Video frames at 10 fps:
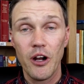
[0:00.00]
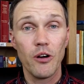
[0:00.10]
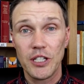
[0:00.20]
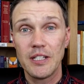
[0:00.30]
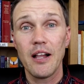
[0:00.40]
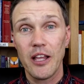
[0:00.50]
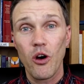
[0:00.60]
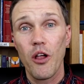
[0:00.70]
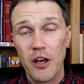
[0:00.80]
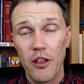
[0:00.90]
You know, she's not
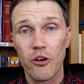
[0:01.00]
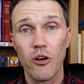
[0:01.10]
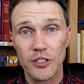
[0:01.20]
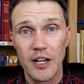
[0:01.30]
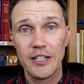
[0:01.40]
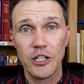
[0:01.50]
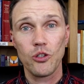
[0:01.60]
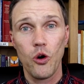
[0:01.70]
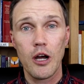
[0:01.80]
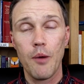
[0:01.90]
like all the other girls that I
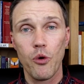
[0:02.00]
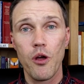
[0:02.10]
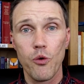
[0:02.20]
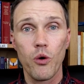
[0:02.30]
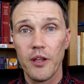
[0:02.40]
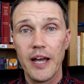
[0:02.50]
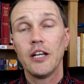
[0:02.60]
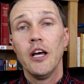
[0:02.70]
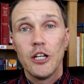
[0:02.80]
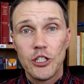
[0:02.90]
just hook up with who are
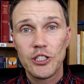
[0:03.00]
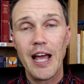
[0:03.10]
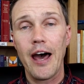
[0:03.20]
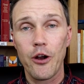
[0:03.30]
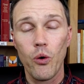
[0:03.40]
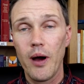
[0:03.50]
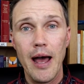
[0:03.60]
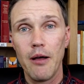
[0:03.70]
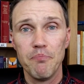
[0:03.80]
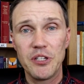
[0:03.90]
like shadow,
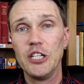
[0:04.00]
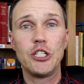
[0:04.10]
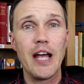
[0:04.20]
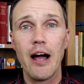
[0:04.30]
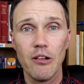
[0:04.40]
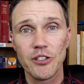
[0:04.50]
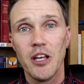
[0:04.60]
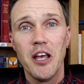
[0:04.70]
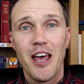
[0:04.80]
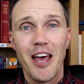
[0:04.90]
empty shells.